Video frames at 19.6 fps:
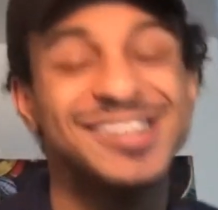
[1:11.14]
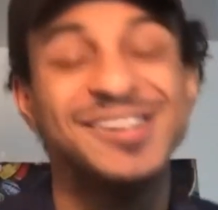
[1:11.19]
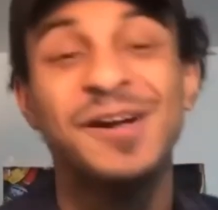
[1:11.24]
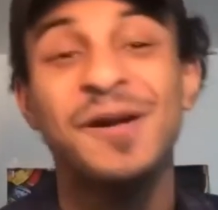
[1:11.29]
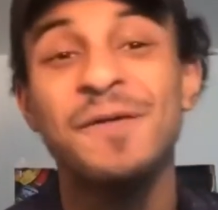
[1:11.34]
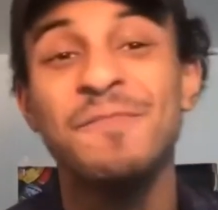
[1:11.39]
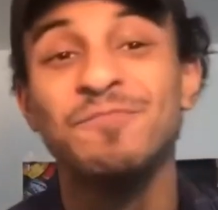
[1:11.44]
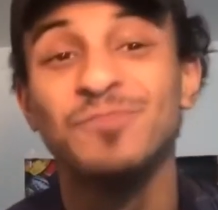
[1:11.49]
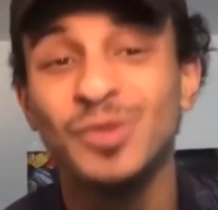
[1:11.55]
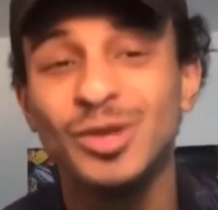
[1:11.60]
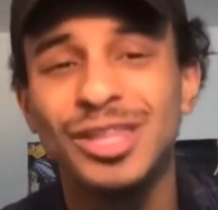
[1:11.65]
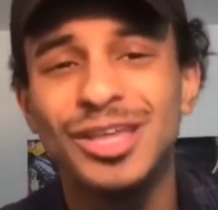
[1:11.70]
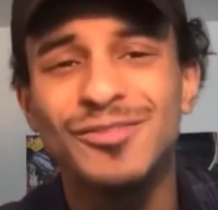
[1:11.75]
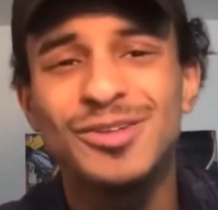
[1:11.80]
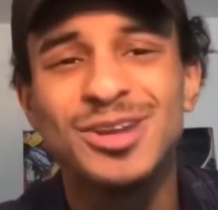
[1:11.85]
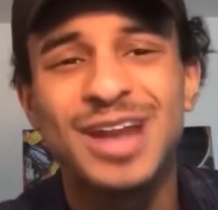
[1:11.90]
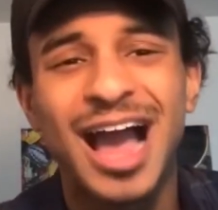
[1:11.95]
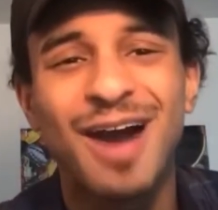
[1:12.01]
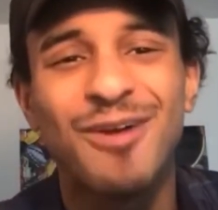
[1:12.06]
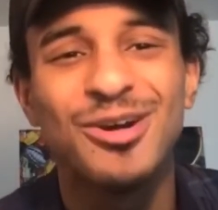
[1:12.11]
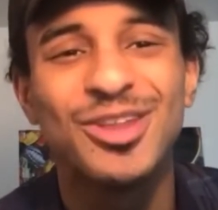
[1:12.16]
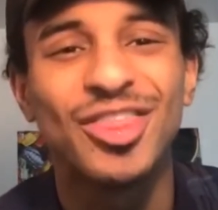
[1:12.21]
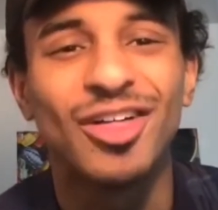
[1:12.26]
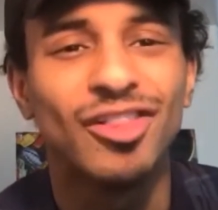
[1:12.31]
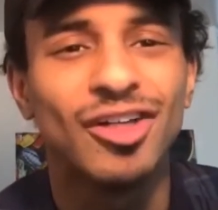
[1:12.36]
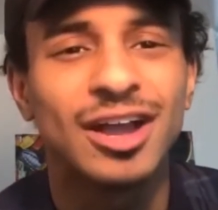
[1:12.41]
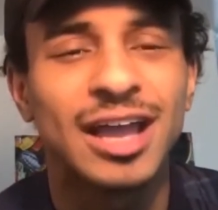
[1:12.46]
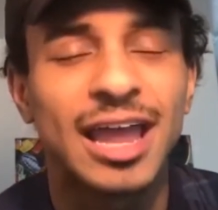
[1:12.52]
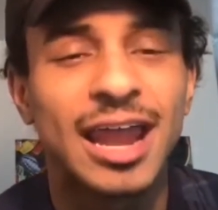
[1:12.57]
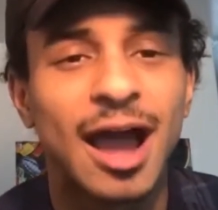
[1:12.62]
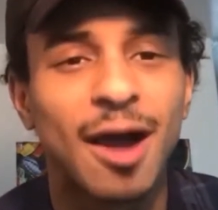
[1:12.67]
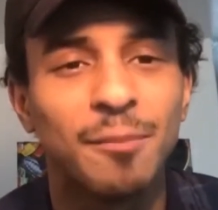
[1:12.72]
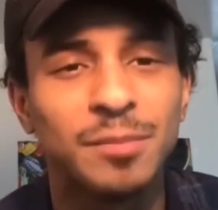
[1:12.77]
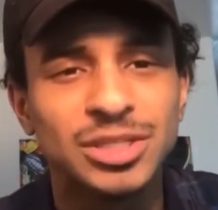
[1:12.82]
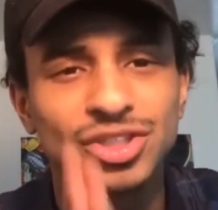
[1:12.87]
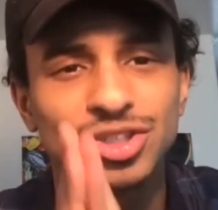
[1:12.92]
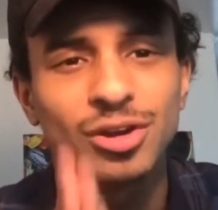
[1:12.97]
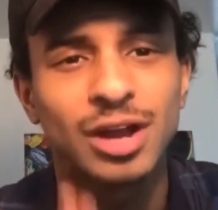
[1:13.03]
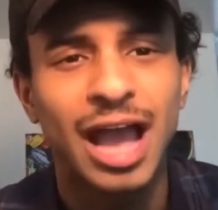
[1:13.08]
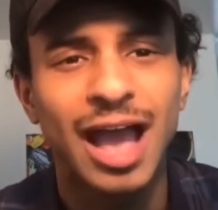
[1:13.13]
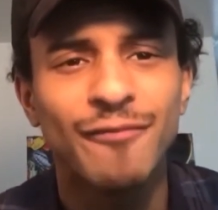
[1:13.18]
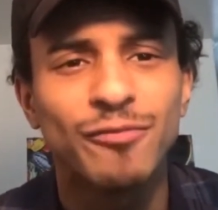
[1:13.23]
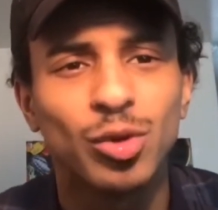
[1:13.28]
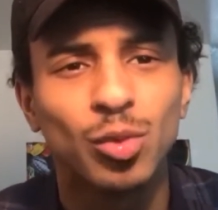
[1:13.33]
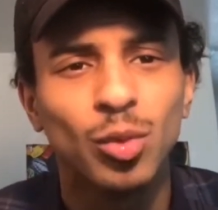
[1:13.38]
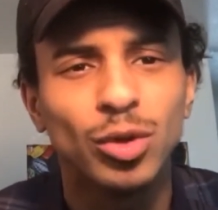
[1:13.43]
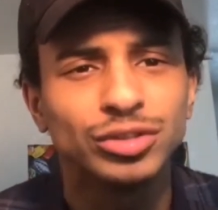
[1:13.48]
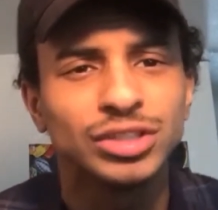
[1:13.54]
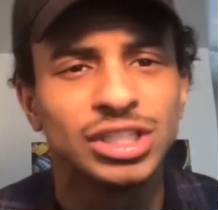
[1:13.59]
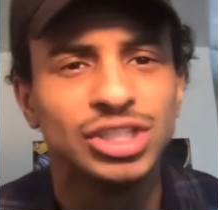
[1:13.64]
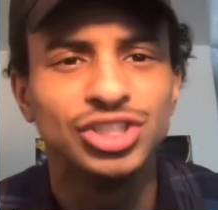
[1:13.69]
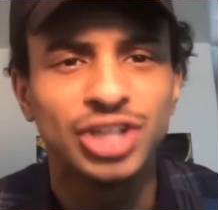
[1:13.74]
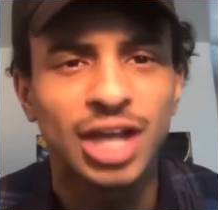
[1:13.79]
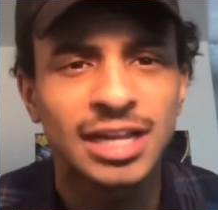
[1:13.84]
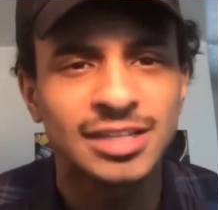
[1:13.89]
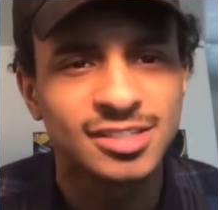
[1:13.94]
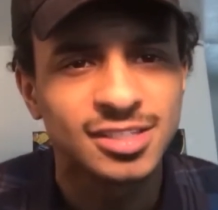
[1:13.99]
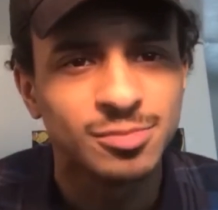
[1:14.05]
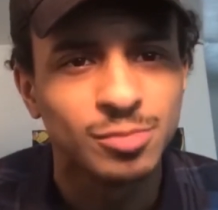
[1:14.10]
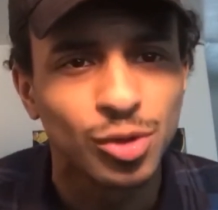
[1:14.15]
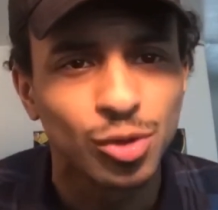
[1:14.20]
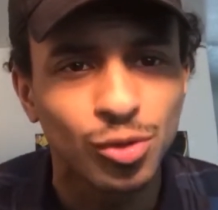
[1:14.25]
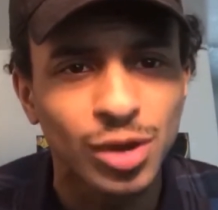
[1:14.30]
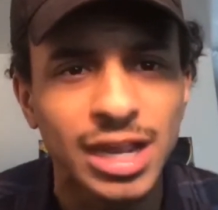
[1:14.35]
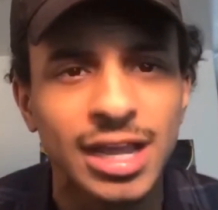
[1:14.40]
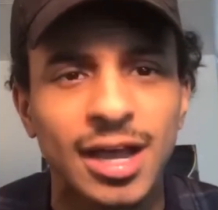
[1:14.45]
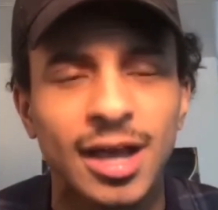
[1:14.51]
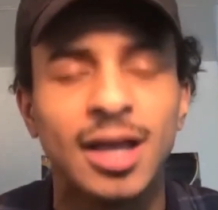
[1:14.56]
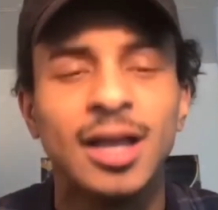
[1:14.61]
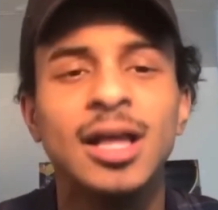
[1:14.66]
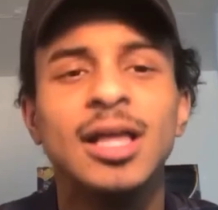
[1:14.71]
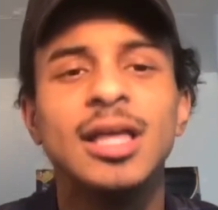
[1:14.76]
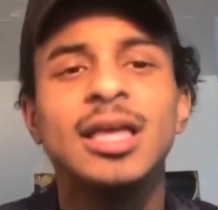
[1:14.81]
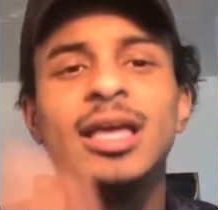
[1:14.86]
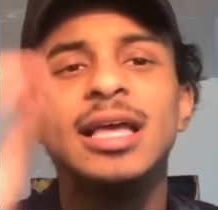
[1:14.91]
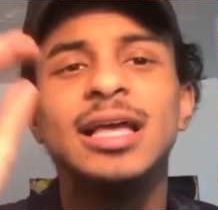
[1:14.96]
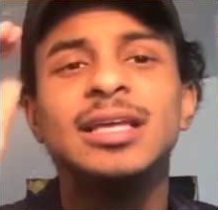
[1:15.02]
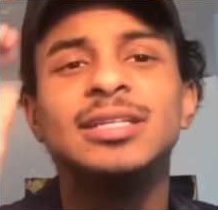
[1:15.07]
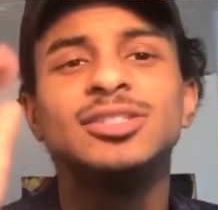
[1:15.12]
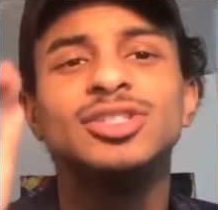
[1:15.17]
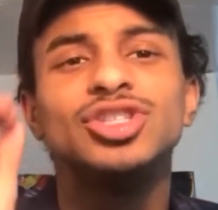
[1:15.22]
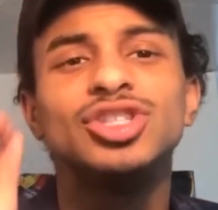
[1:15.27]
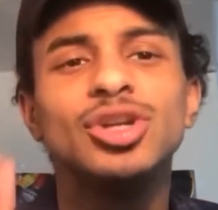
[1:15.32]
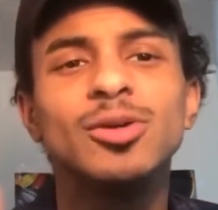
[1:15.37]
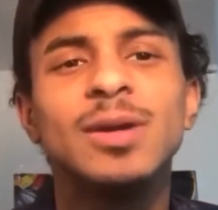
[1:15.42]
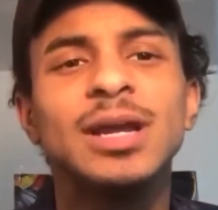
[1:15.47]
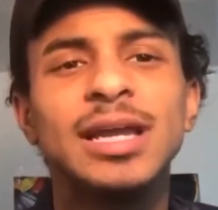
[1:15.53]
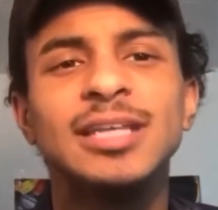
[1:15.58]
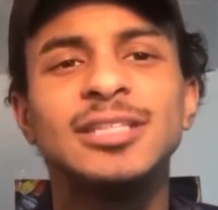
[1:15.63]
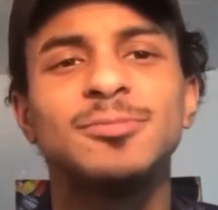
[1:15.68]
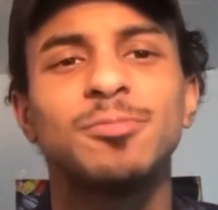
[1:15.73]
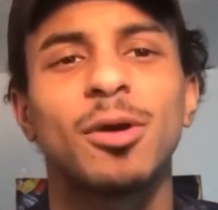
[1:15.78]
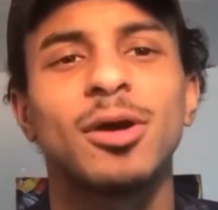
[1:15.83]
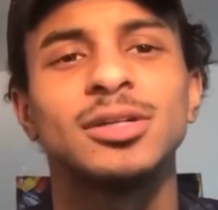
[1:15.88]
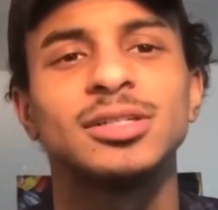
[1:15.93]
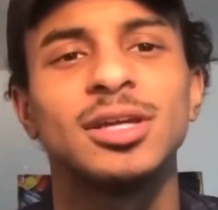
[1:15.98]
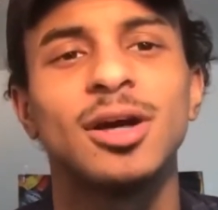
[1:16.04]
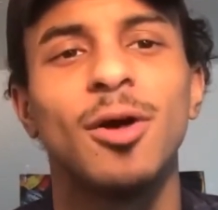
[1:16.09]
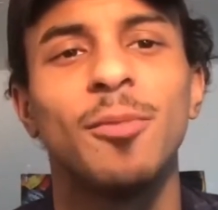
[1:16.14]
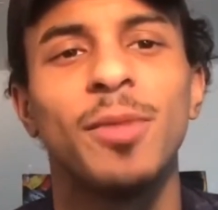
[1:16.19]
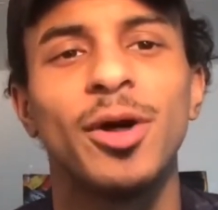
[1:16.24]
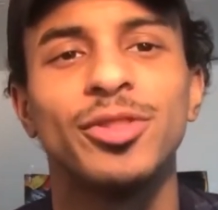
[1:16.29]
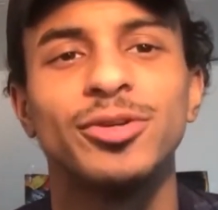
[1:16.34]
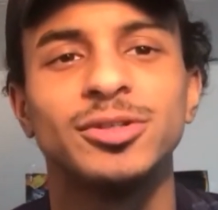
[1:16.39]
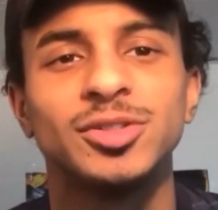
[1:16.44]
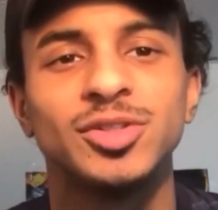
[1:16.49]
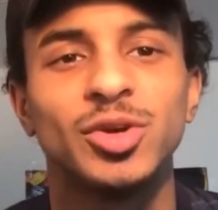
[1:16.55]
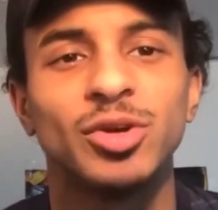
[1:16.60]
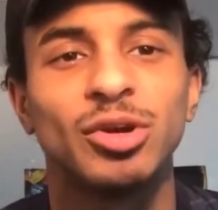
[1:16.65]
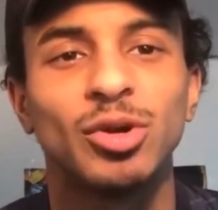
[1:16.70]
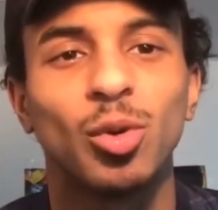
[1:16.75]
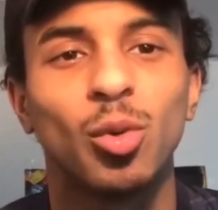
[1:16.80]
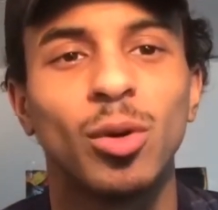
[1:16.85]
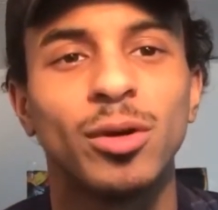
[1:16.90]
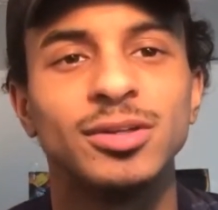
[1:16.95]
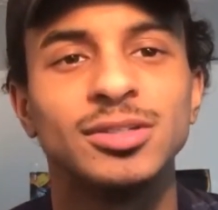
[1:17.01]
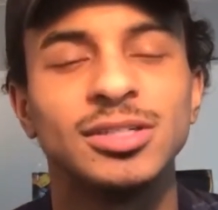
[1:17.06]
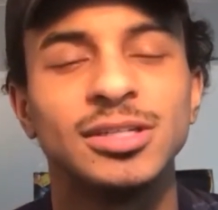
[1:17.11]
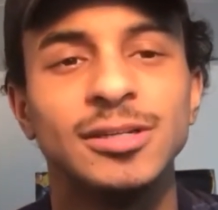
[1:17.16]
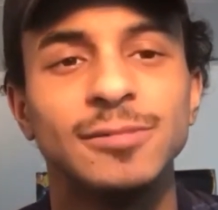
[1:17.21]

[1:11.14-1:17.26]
Believe you now with a look at how Mr. Evan Wilson Johnson Maria is doing his part to help others during quarantine.